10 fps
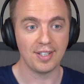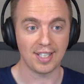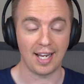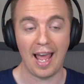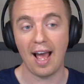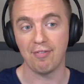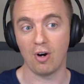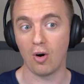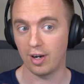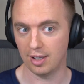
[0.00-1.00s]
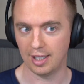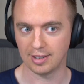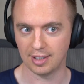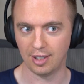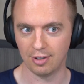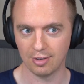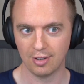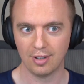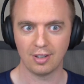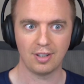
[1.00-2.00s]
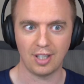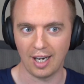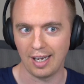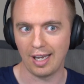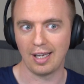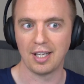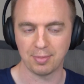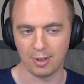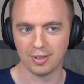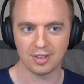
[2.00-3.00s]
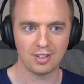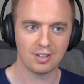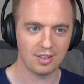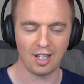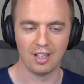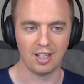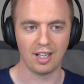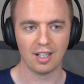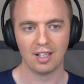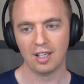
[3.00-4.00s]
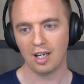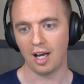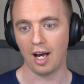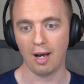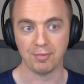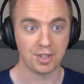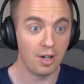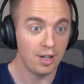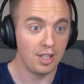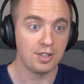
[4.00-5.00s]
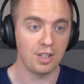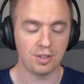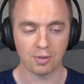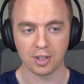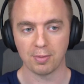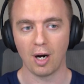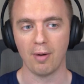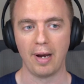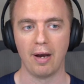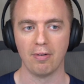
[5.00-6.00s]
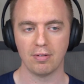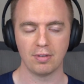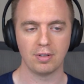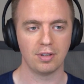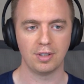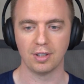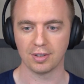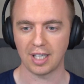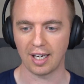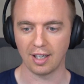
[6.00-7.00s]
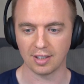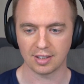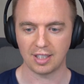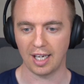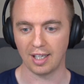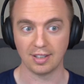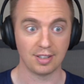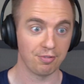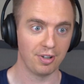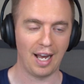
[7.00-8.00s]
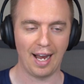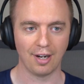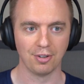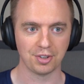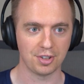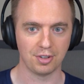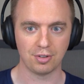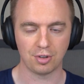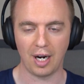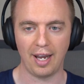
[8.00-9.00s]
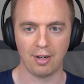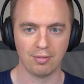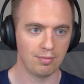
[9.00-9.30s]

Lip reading: saying, hey, I've already linked to you. Can I get a guest post kind of thing? So he's really smart about taking different angles to try and